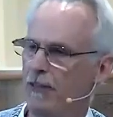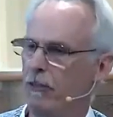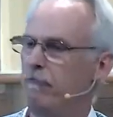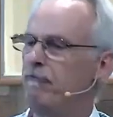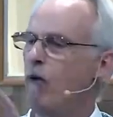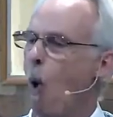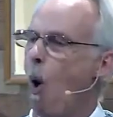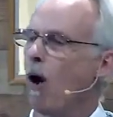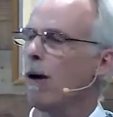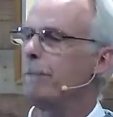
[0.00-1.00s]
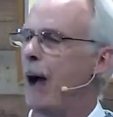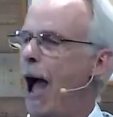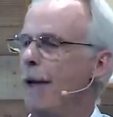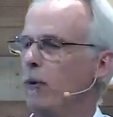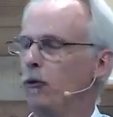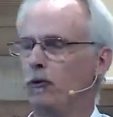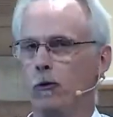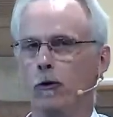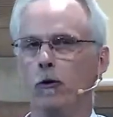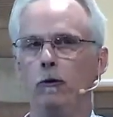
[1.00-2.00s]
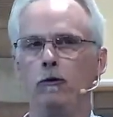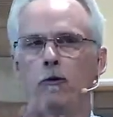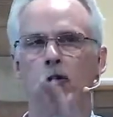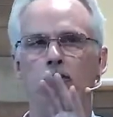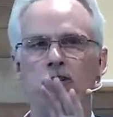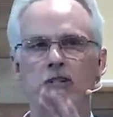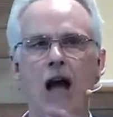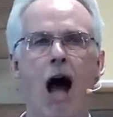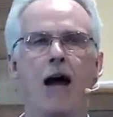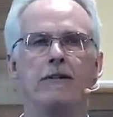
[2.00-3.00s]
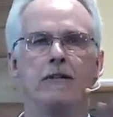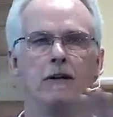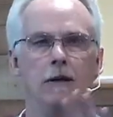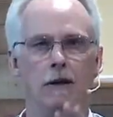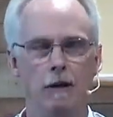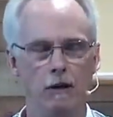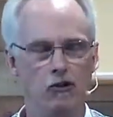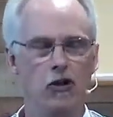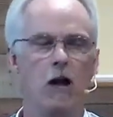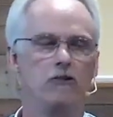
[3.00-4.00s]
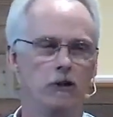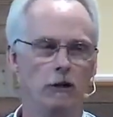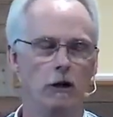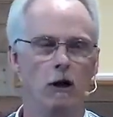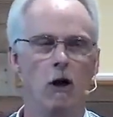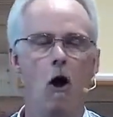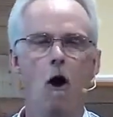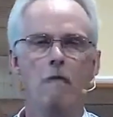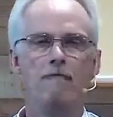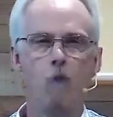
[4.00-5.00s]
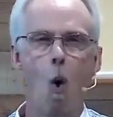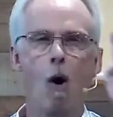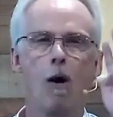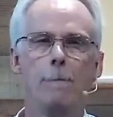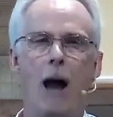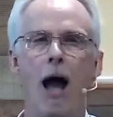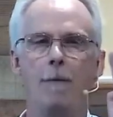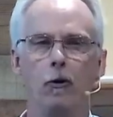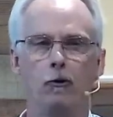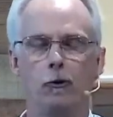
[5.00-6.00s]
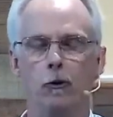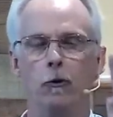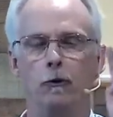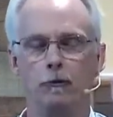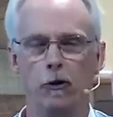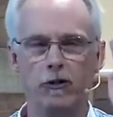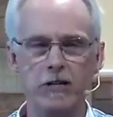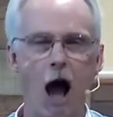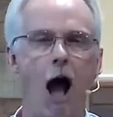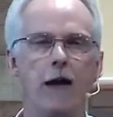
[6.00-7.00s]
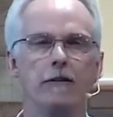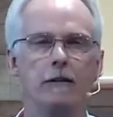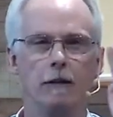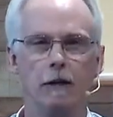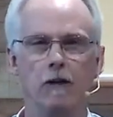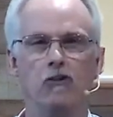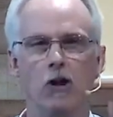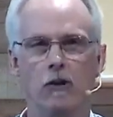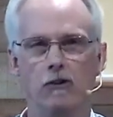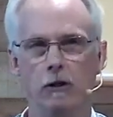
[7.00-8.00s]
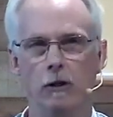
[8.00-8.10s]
the 4 Bible truths for not judging. 4 Bible truths for not judging.